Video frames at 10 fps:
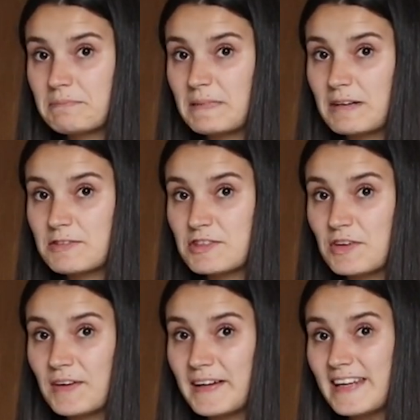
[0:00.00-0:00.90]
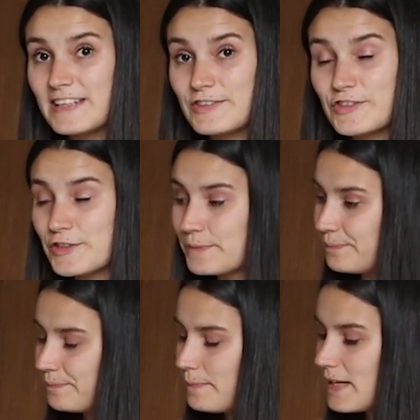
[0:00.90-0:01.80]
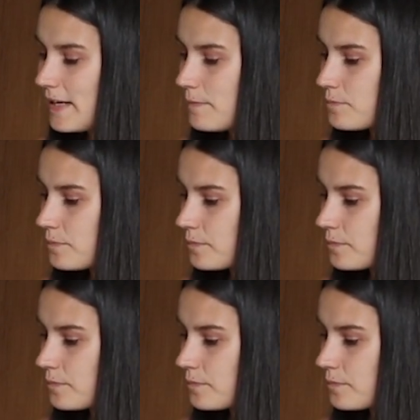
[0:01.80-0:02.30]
Now she's got an itch. Millie.